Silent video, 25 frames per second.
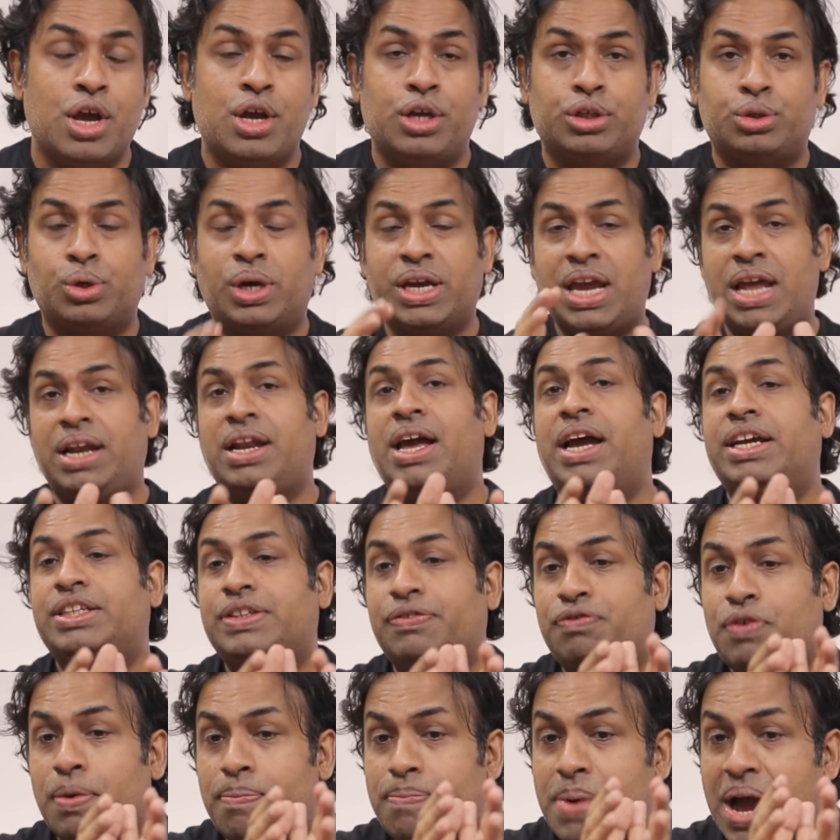So again, guys,
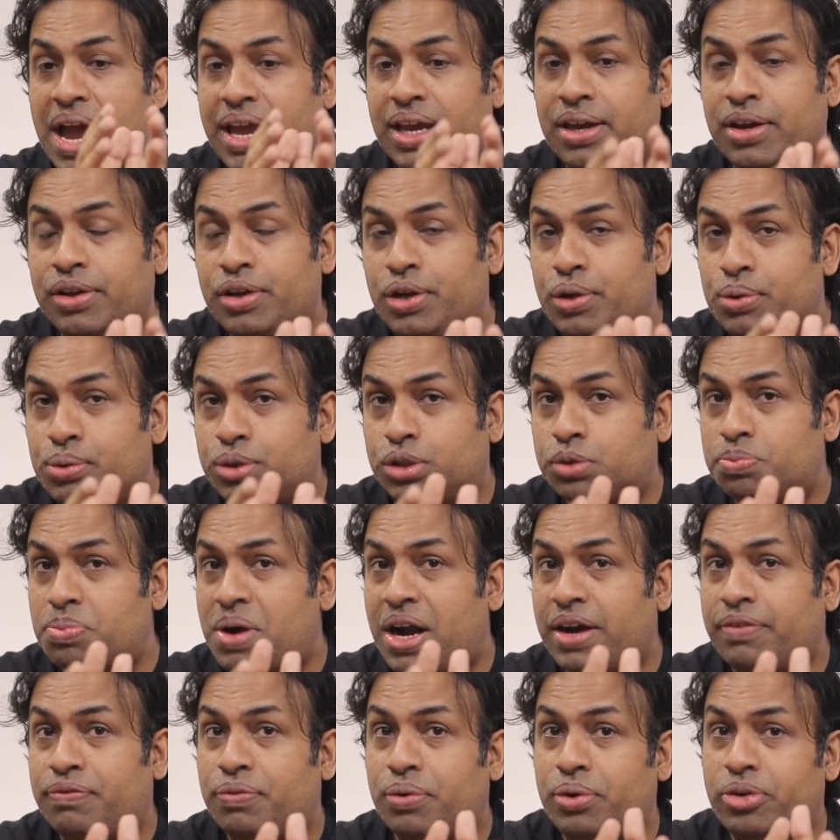if you're buying a new
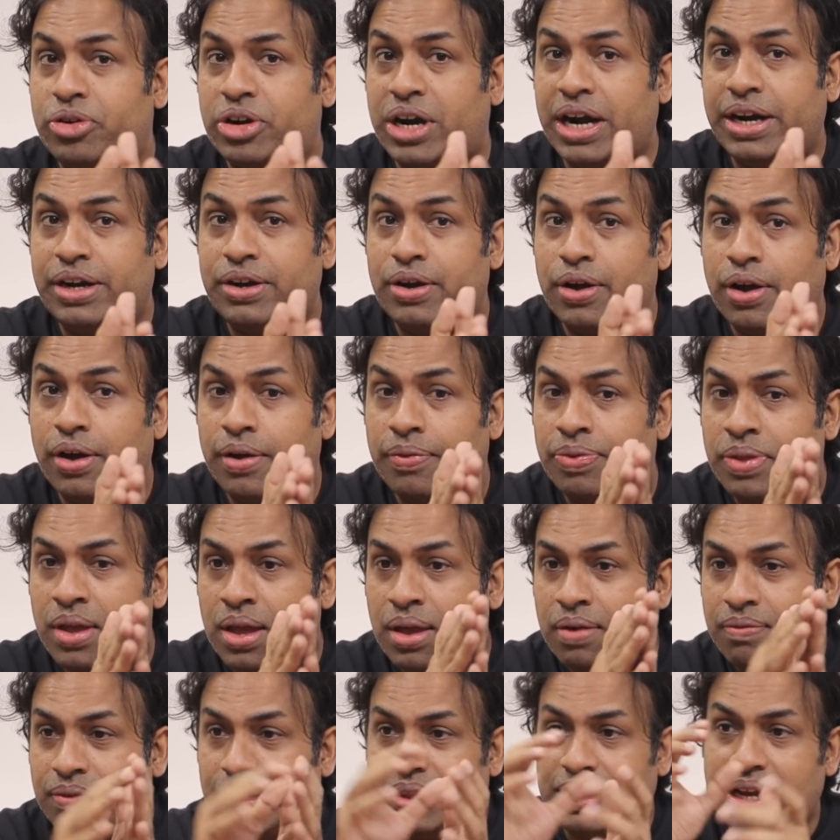smartphone right now
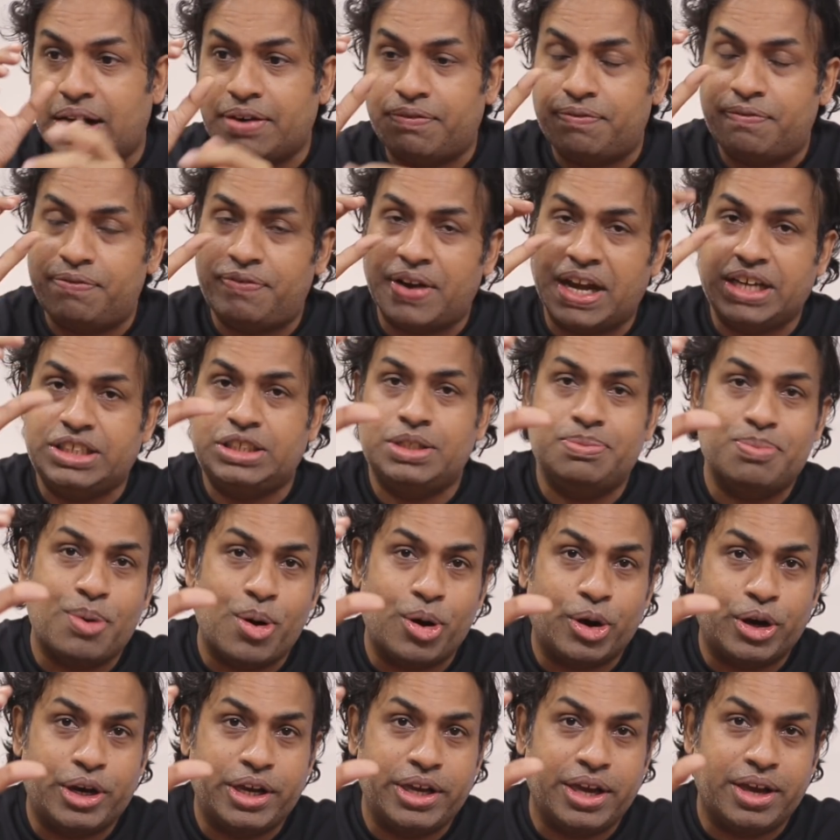with that 5G
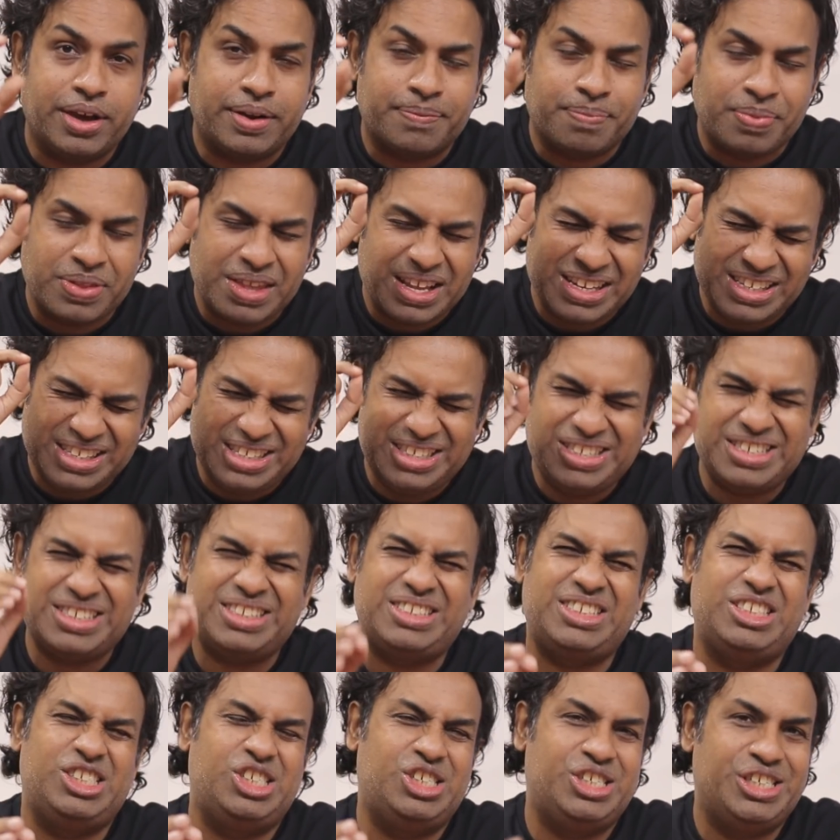monk here,
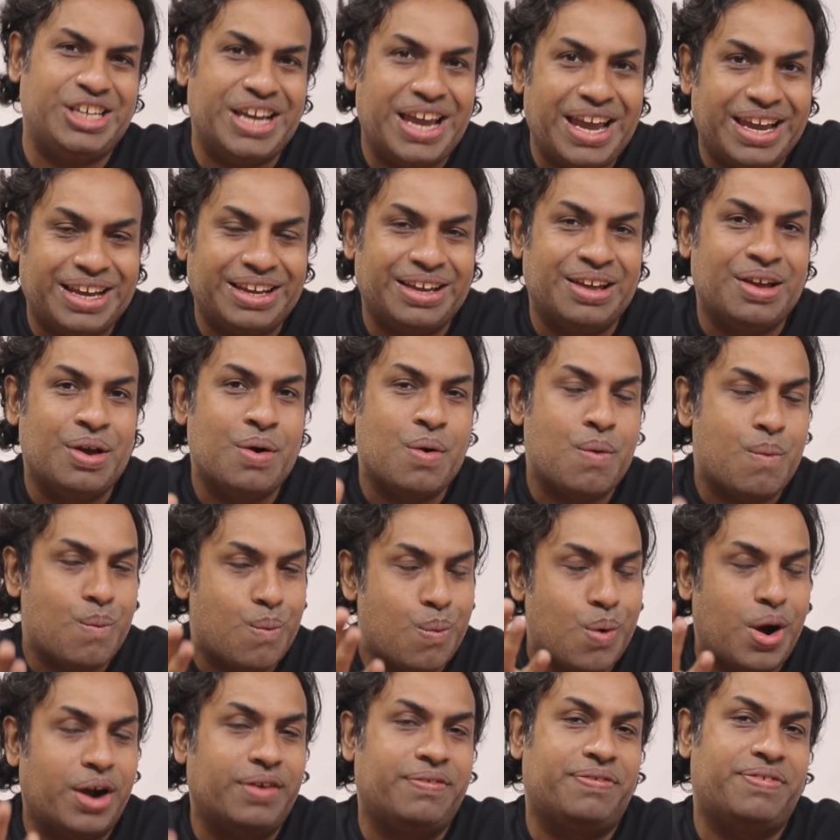just check
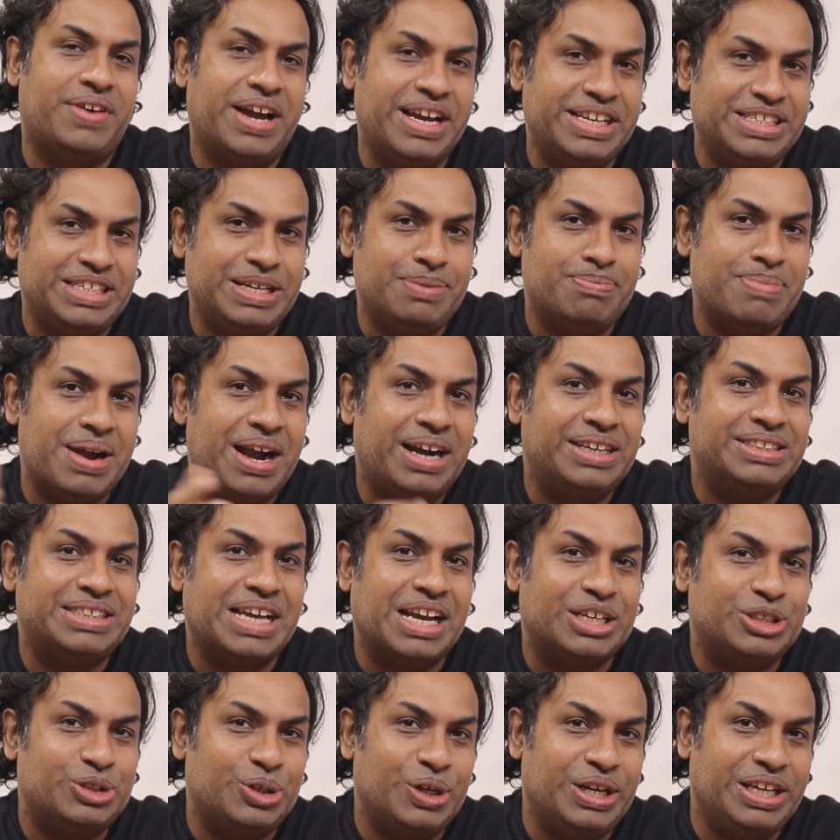what 5G bands
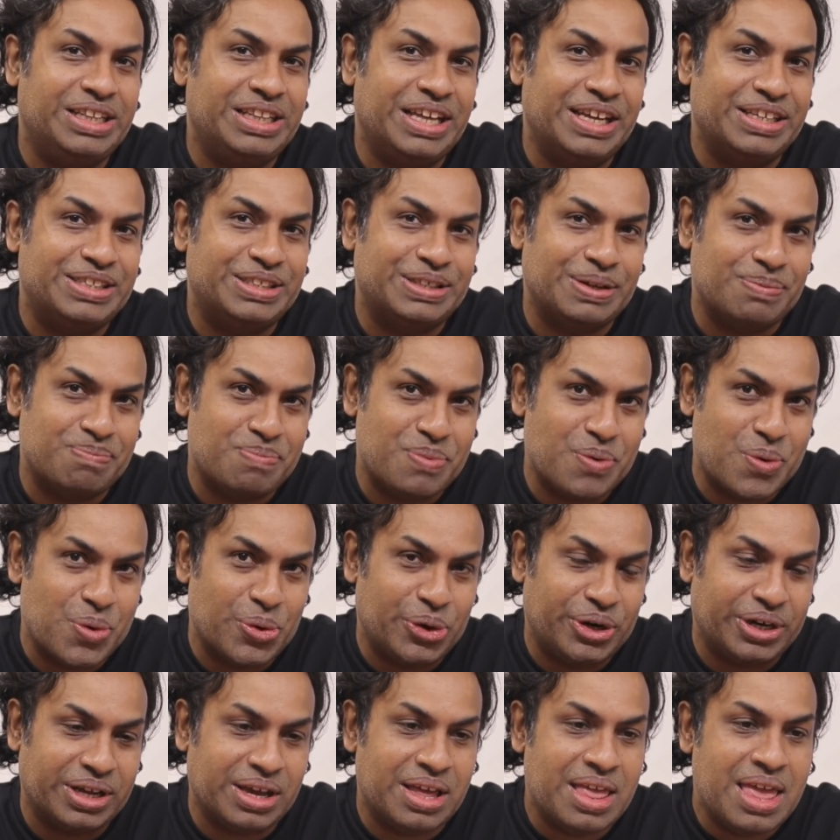actually they
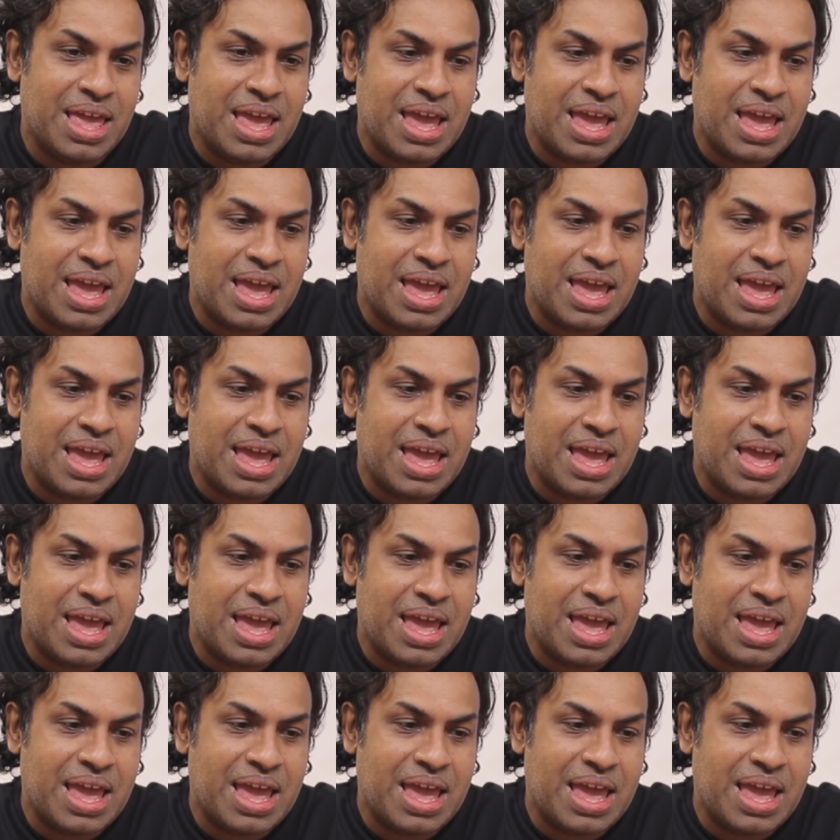support.